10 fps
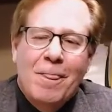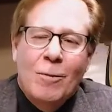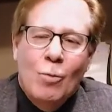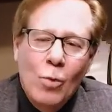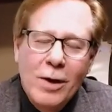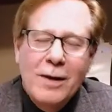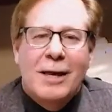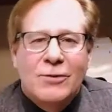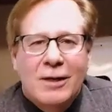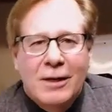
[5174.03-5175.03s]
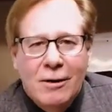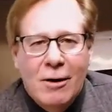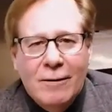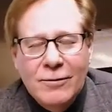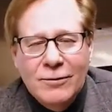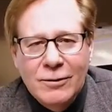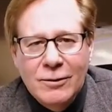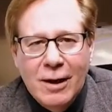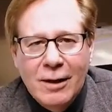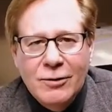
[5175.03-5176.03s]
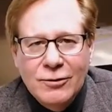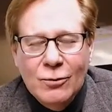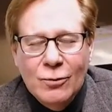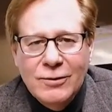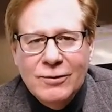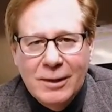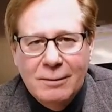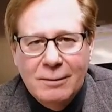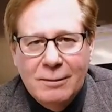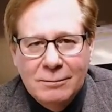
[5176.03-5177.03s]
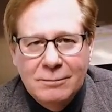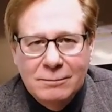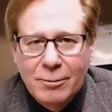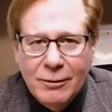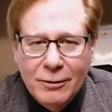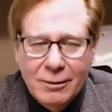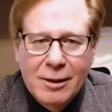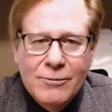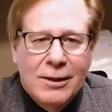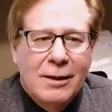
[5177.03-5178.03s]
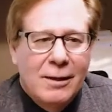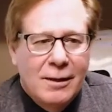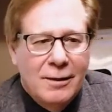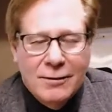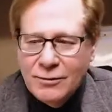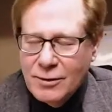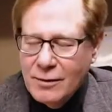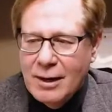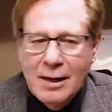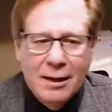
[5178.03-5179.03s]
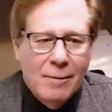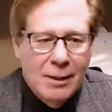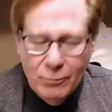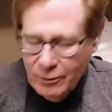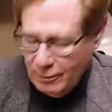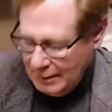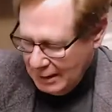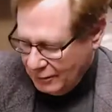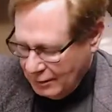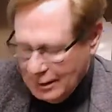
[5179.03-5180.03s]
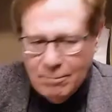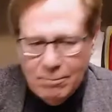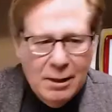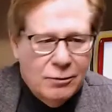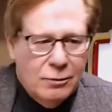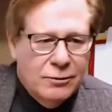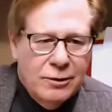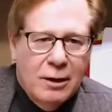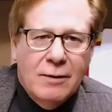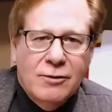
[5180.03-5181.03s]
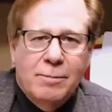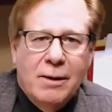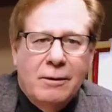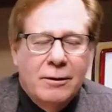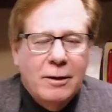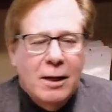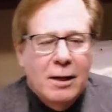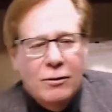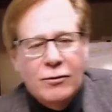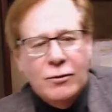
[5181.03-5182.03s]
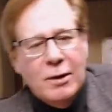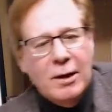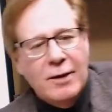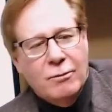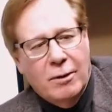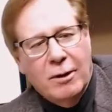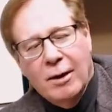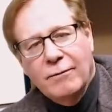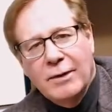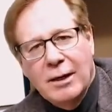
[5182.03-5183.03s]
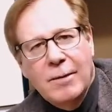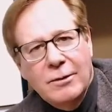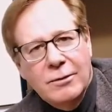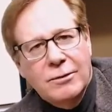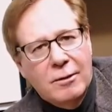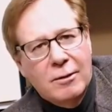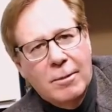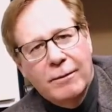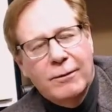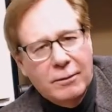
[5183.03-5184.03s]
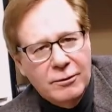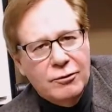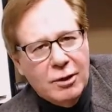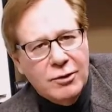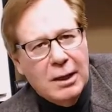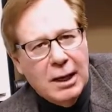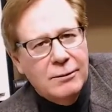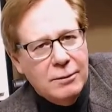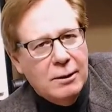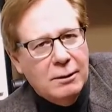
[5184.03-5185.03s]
one day I'm sitting in the office, and Donnie Jaswinski, the builder, comes in, and he has this other guy coming in with him. He has a tape measure stuck on his belt. Usually when guys are running around tape measures on their belt, they're construction guys,